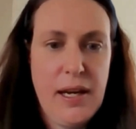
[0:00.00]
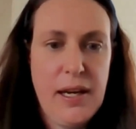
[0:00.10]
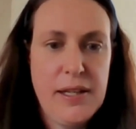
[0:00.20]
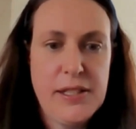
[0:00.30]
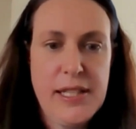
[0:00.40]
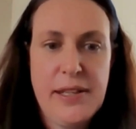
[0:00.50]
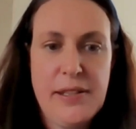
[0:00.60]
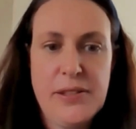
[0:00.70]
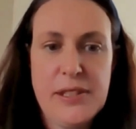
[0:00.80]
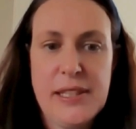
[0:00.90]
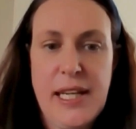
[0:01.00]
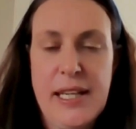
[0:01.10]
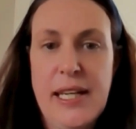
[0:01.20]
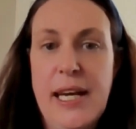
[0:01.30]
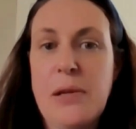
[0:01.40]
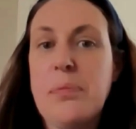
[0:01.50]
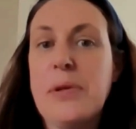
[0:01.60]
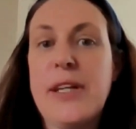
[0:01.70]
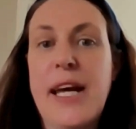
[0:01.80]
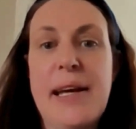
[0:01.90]
either downloaded that now,
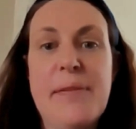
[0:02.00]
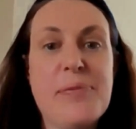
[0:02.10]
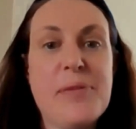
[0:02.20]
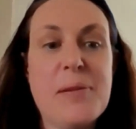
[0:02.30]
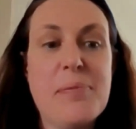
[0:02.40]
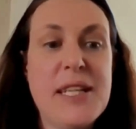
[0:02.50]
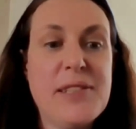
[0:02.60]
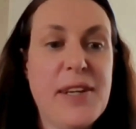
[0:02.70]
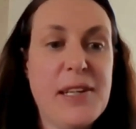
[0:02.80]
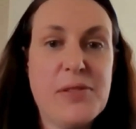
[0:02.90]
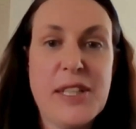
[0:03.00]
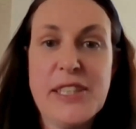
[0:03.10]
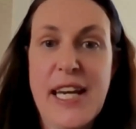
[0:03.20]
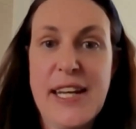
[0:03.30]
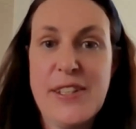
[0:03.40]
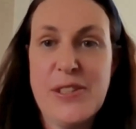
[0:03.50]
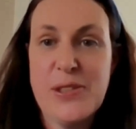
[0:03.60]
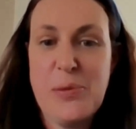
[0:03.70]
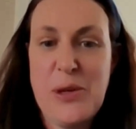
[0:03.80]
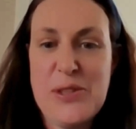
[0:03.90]
but please feel free to get in
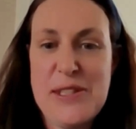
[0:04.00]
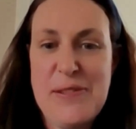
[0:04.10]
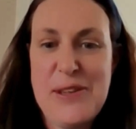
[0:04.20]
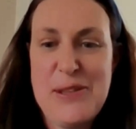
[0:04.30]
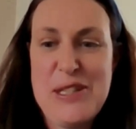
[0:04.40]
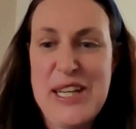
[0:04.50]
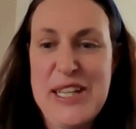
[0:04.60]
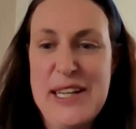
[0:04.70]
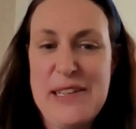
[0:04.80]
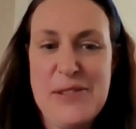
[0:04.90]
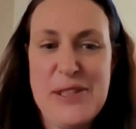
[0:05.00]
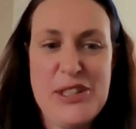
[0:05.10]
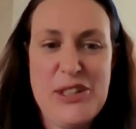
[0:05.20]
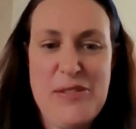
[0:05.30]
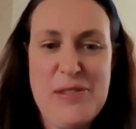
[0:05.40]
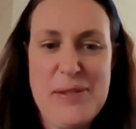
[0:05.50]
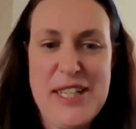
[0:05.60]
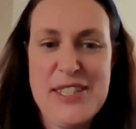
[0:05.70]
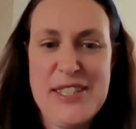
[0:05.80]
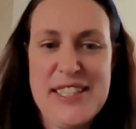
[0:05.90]
touch with us if you'd like any further
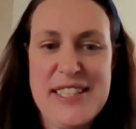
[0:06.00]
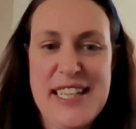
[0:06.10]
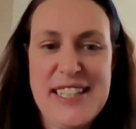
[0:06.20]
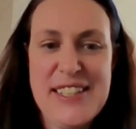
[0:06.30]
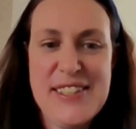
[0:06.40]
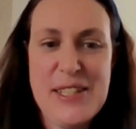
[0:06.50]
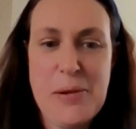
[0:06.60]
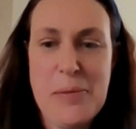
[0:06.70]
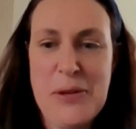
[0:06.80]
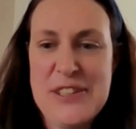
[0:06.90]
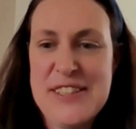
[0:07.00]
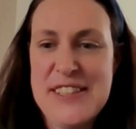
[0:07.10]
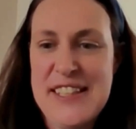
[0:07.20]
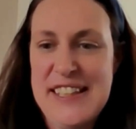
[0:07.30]
information. Thank you so much.